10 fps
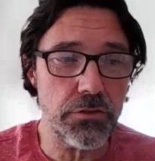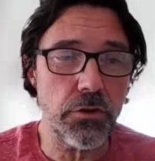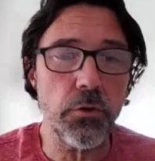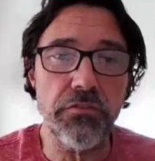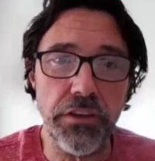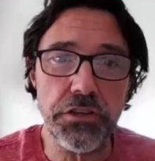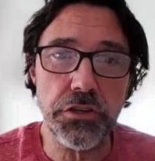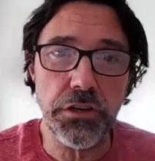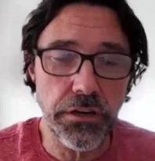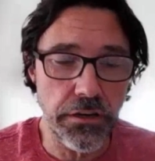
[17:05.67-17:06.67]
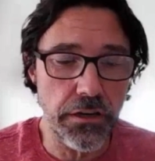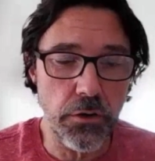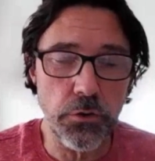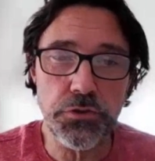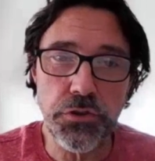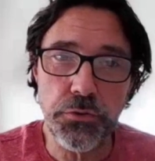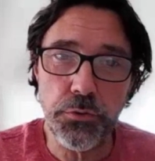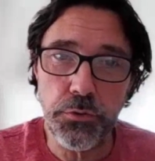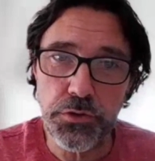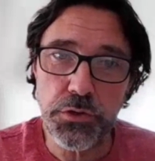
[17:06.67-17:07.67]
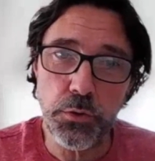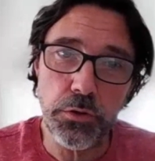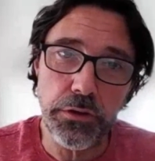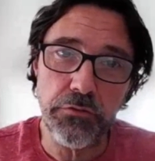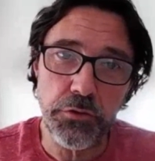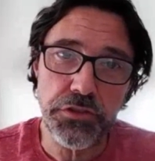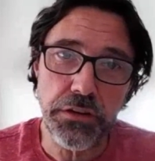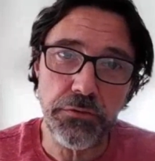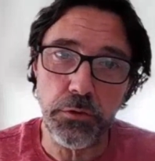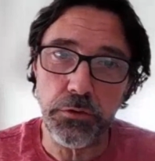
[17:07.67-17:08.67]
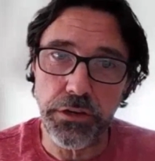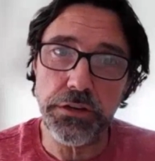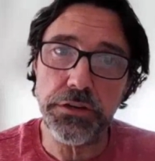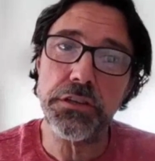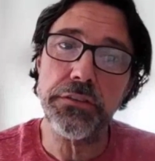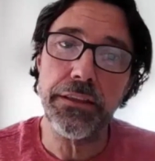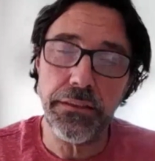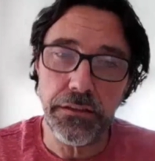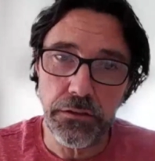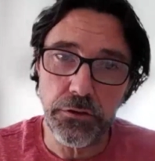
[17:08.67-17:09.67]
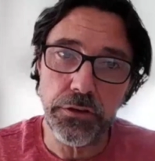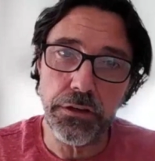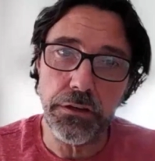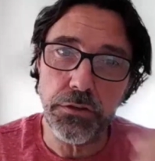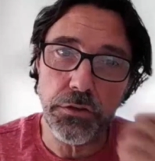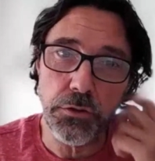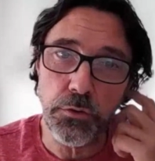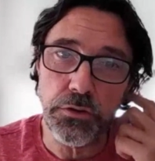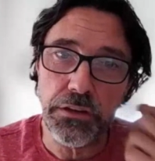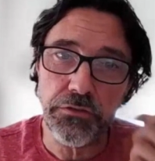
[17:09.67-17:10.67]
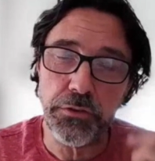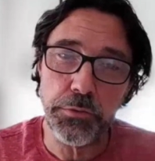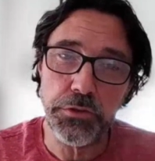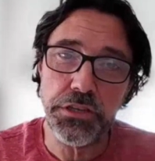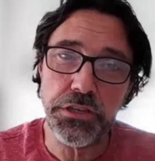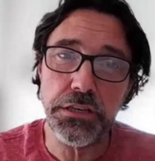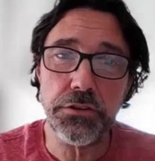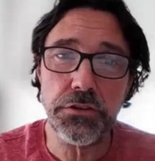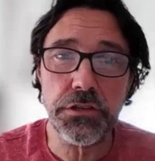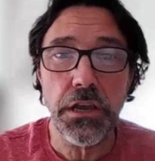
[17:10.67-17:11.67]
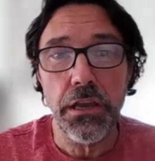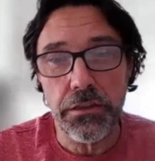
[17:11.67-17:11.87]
a veterinarian goes through schooling for several years, and then they learn how to do different procedures.